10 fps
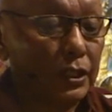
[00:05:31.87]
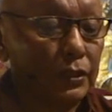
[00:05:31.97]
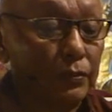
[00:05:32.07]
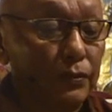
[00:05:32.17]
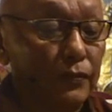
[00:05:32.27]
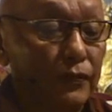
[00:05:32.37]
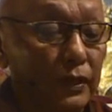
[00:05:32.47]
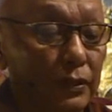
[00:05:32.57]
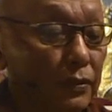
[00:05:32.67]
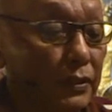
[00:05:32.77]
It would
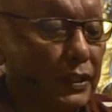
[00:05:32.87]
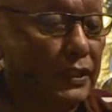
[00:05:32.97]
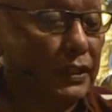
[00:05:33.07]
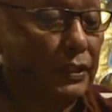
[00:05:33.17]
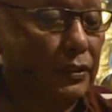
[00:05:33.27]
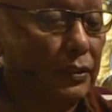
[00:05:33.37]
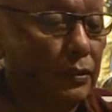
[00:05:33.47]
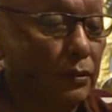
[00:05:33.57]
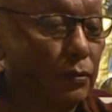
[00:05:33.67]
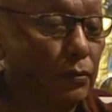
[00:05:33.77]
follow that it
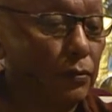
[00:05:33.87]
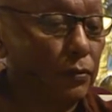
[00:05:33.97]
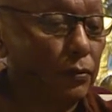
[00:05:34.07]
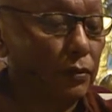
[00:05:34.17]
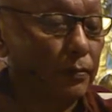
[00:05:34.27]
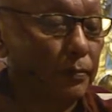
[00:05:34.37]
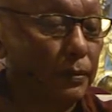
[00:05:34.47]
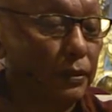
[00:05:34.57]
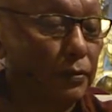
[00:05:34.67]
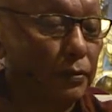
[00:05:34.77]
could not,
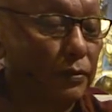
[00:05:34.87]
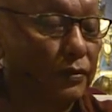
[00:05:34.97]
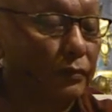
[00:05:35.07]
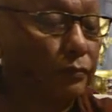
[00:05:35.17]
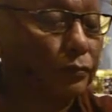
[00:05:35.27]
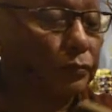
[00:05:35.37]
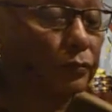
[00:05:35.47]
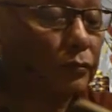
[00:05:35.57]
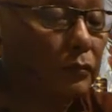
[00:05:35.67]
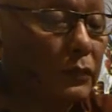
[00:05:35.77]
because
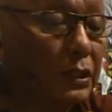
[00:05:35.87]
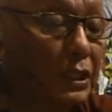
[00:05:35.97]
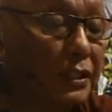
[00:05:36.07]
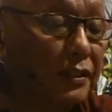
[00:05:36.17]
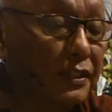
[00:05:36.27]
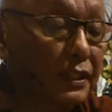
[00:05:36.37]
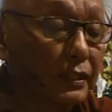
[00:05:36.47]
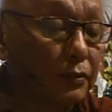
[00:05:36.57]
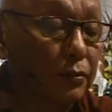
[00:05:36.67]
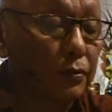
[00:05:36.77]

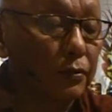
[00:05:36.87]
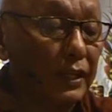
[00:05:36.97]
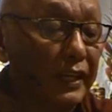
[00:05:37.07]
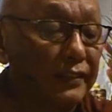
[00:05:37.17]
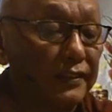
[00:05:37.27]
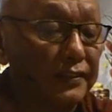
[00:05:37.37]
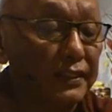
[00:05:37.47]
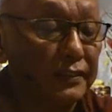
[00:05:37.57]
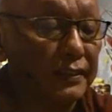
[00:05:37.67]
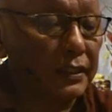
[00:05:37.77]
real true
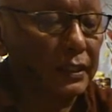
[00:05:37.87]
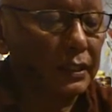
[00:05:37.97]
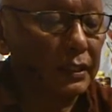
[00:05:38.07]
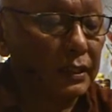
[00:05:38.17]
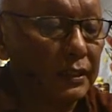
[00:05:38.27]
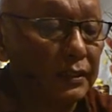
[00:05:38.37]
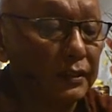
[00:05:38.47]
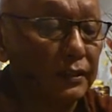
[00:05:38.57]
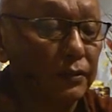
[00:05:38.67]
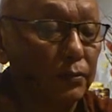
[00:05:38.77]
existence
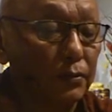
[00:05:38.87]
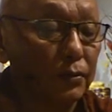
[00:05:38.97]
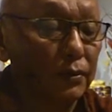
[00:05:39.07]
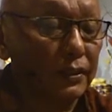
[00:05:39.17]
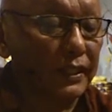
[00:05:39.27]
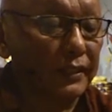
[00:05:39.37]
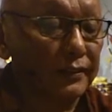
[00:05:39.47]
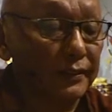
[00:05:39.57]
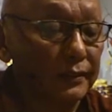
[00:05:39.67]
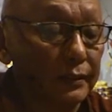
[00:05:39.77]
things do not
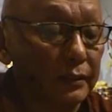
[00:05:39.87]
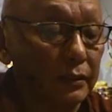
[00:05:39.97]
exist.